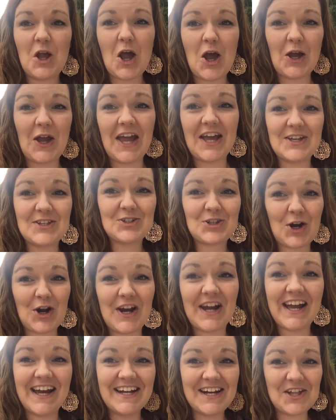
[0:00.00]
okay,
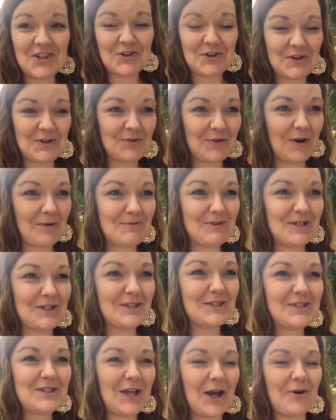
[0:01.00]
sorry, another
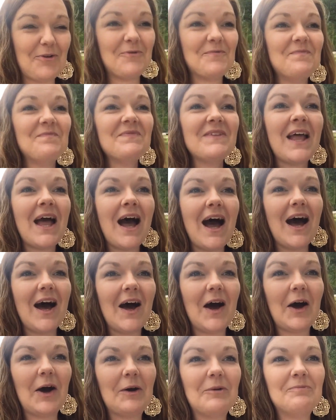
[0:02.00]
interruption. So,
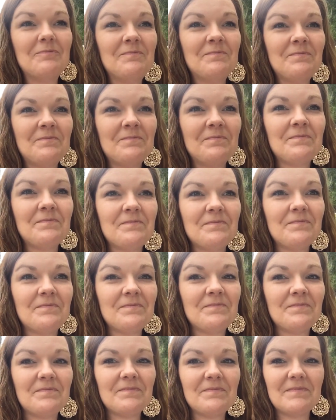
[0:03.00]
um...
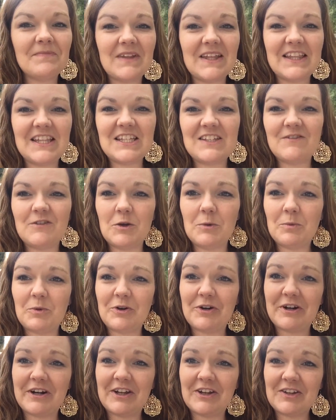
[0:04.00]
and this view
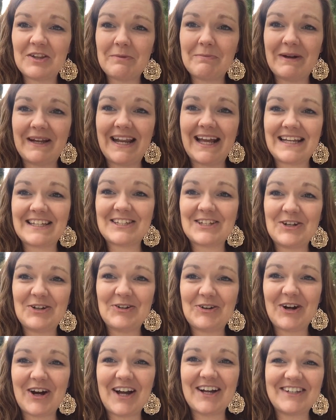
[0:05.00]
prettier than my nasty
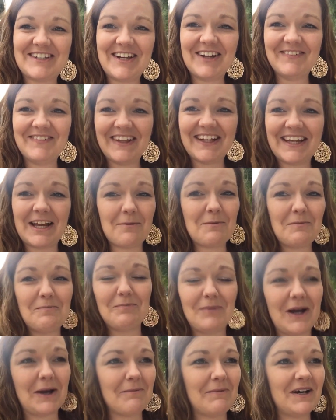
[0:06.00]
garage. I'm like, I've been
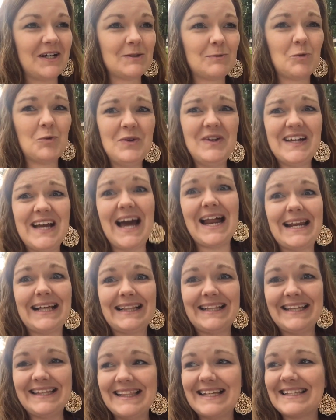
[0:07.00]
bugging my husband. We've got to
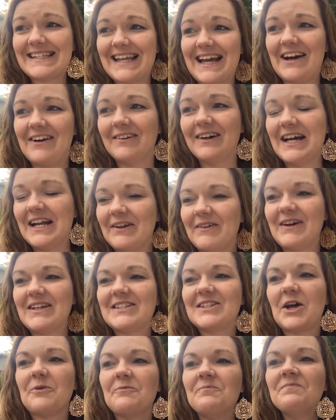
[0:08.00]
clean this out. Anyway,
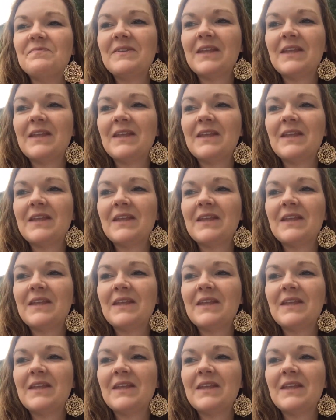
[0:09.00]
so